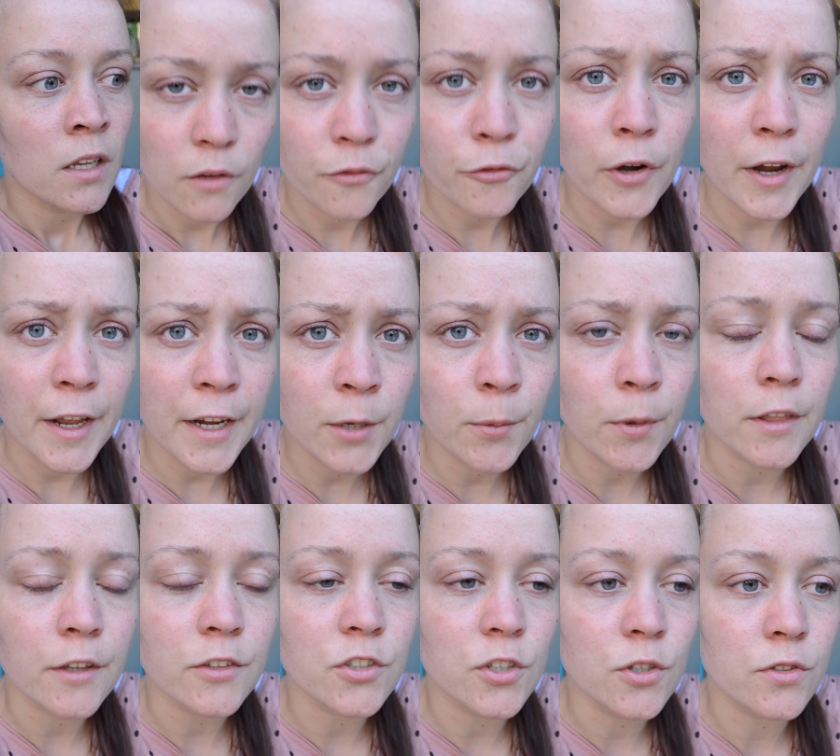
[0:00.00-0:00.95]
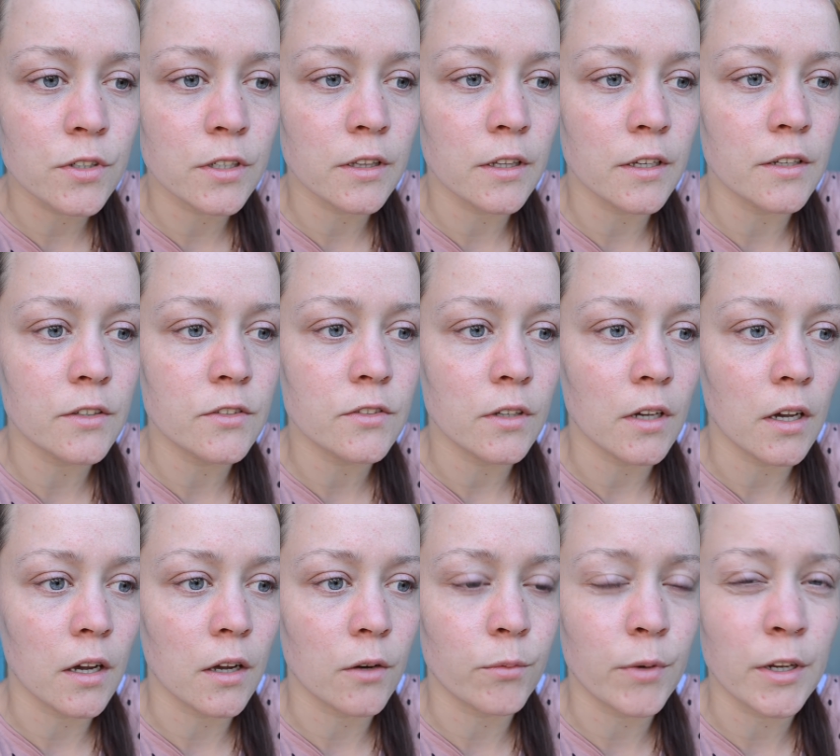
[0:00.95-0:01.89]
For anyone that's using these
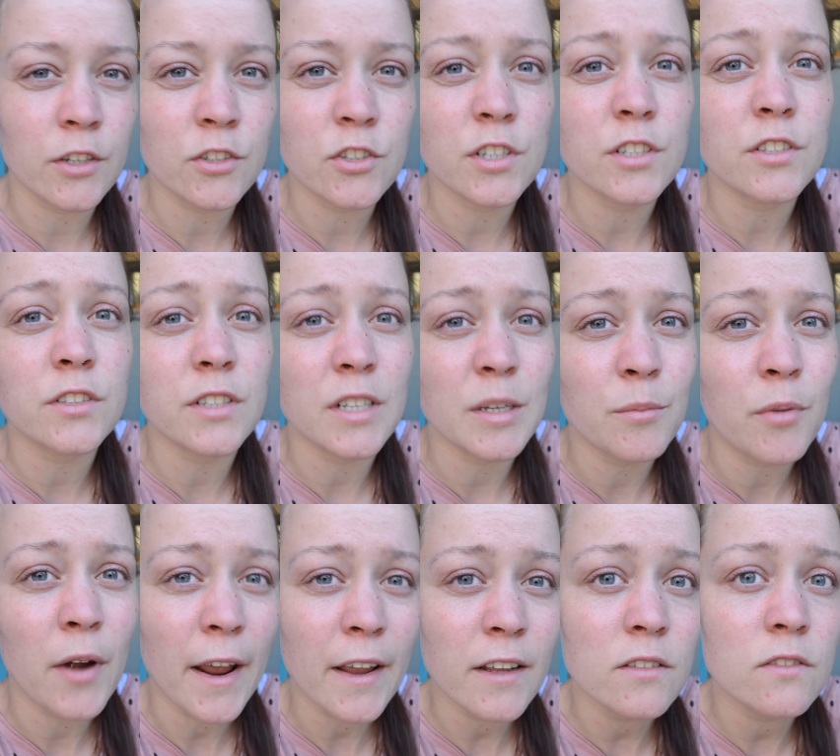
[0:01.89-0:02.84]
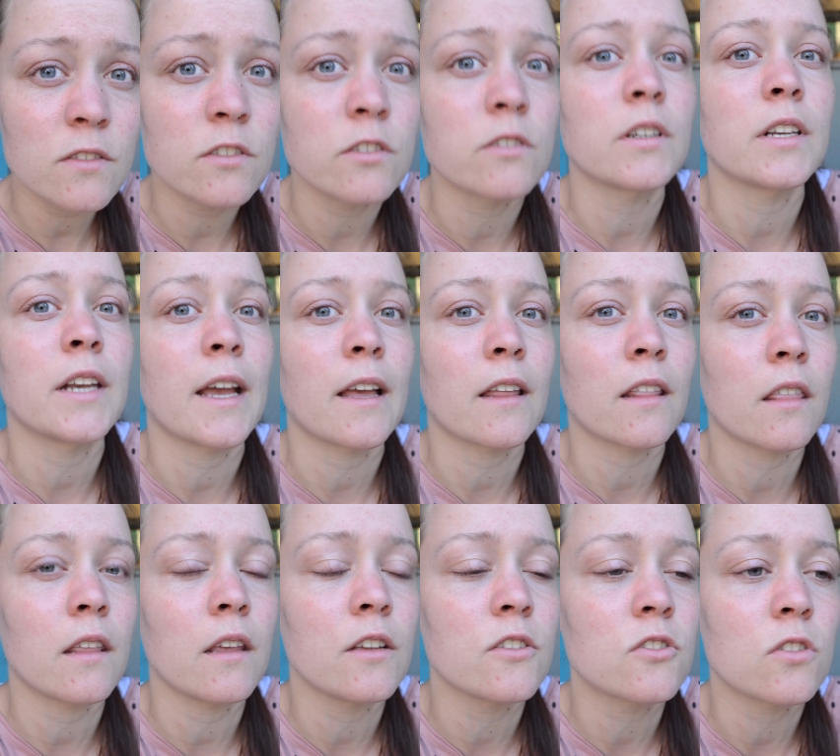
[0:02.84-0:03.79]
Renogy Z brackets to connect
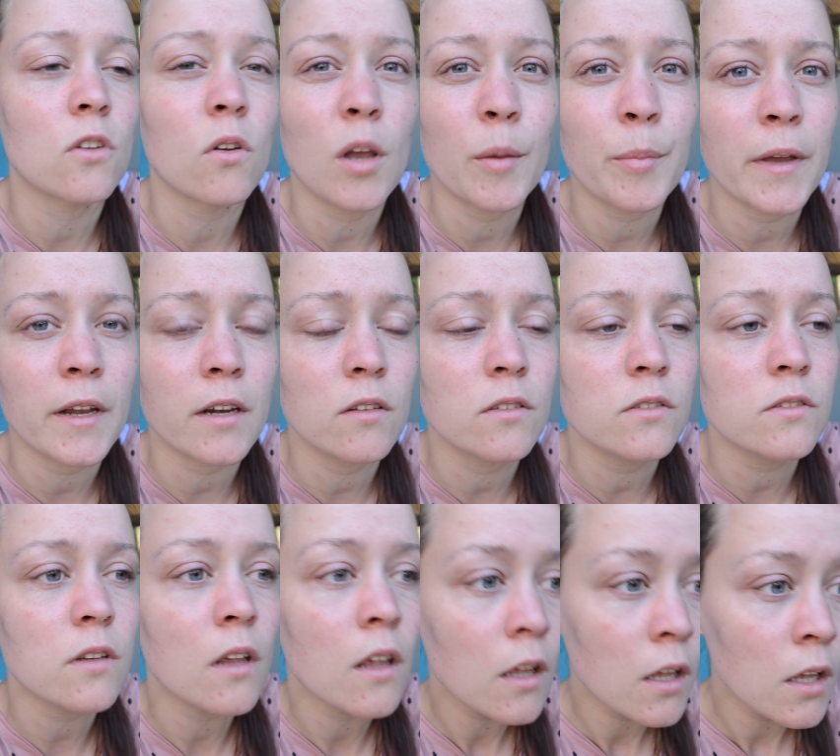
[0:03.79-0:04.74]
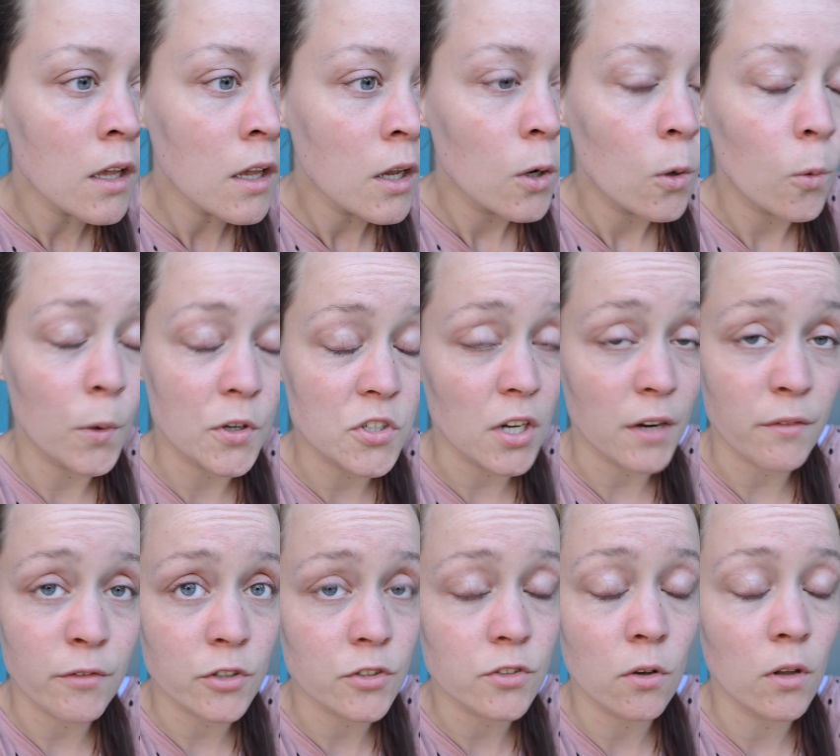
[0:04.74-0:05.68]
the solar panels,
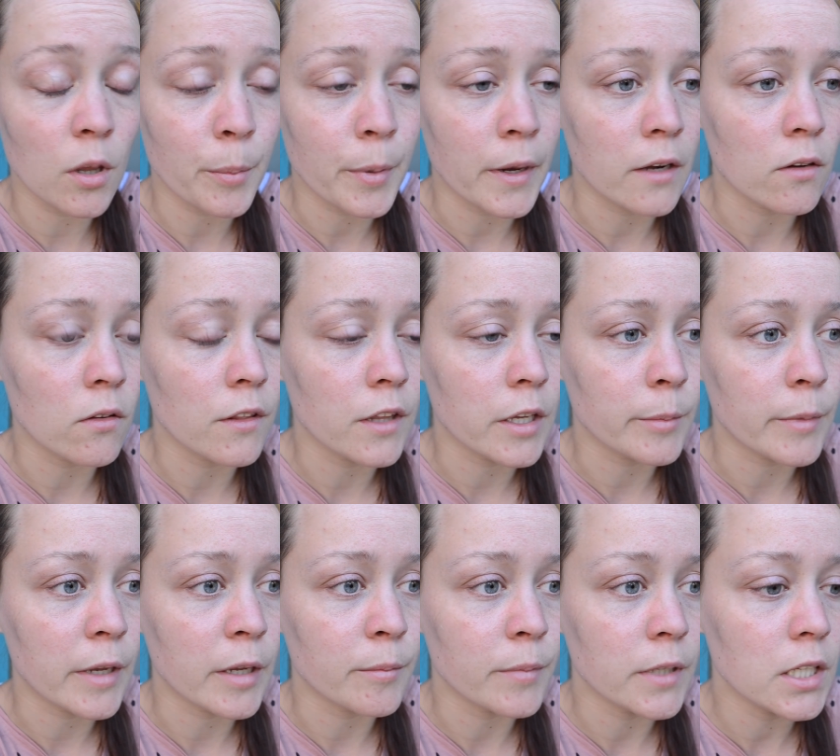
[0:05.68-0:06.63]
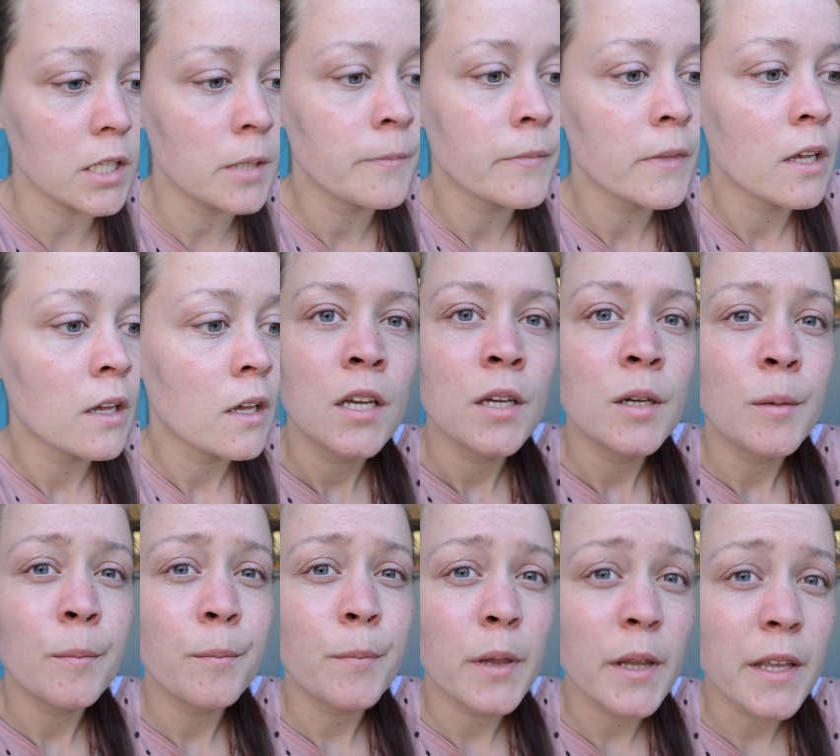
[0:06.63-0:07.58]
whichever solar panel they may be,
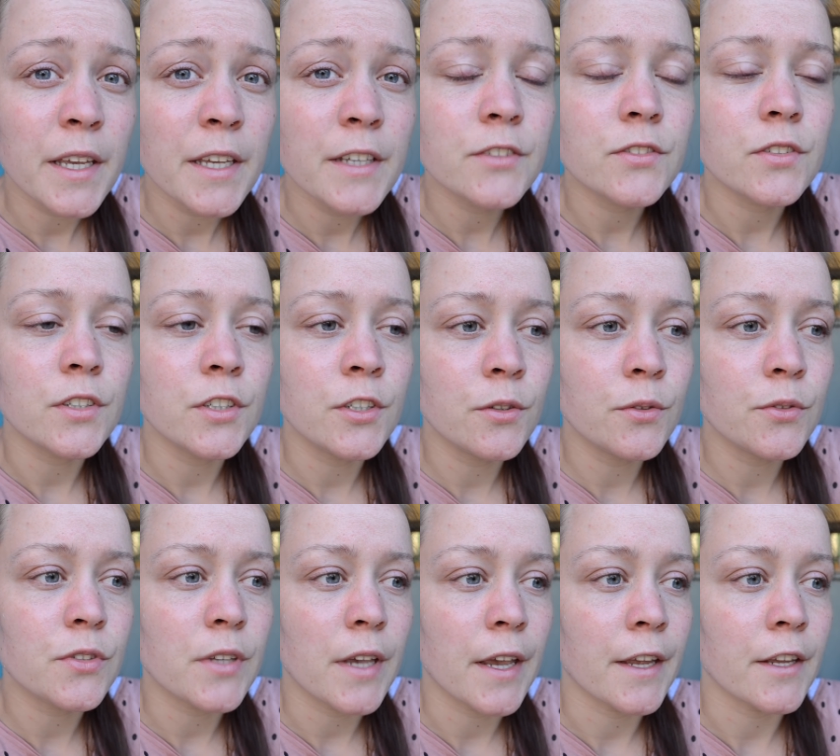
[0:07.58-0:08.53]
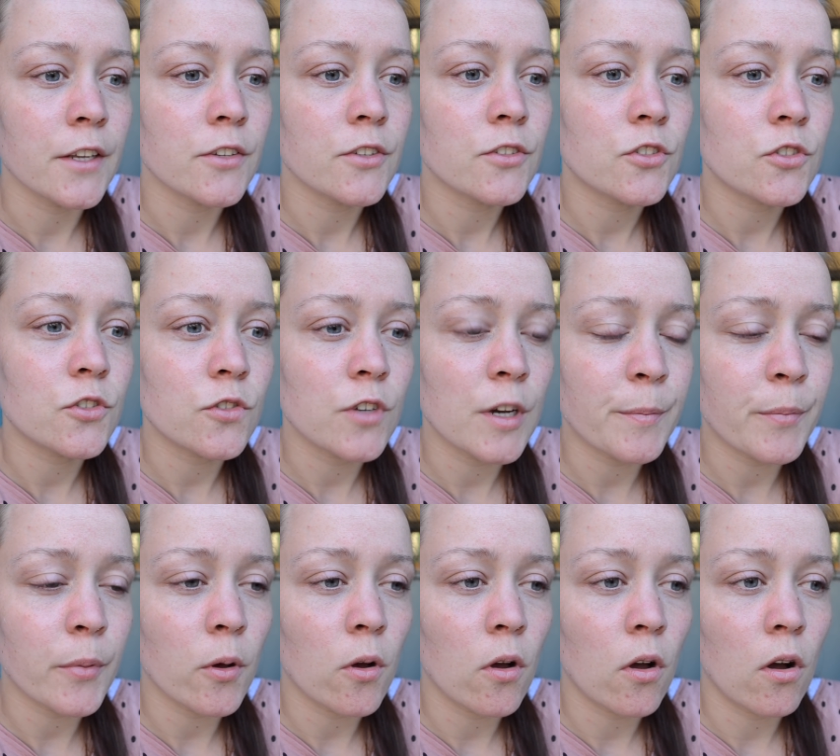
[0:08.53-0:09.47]
please use a strip
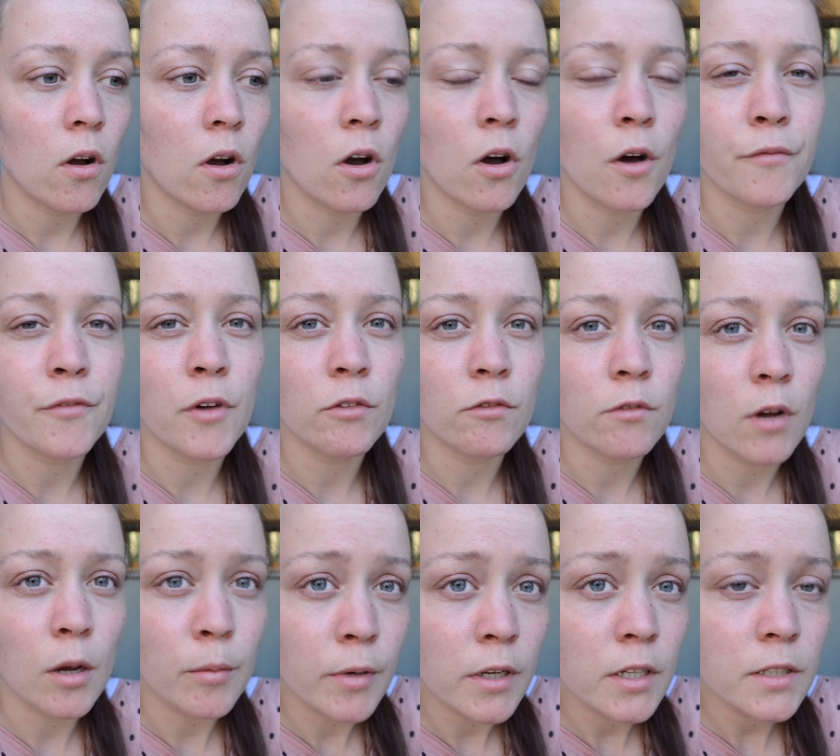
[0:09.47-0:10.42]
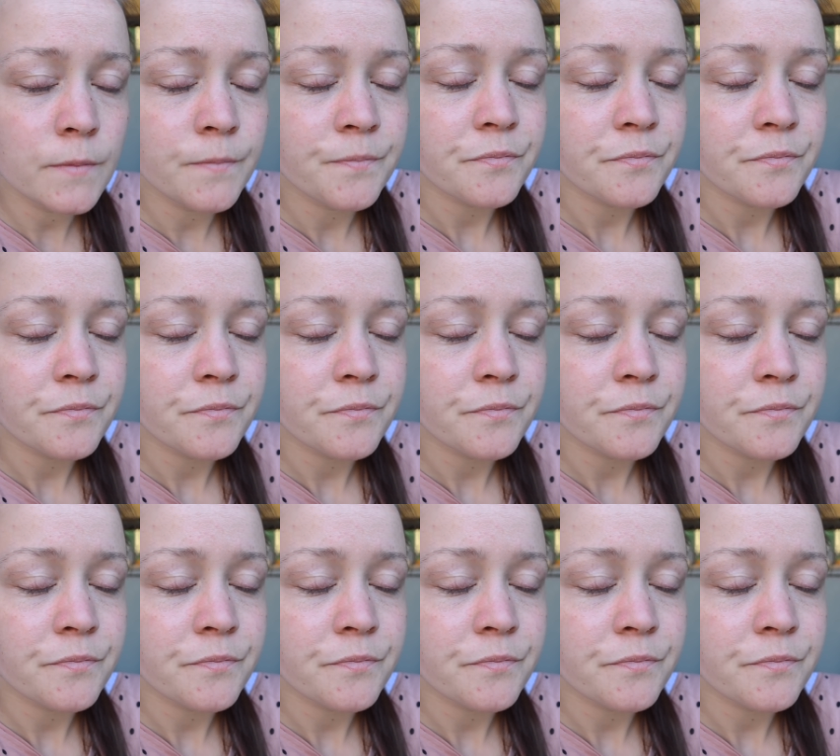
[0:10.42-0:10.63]
of rubber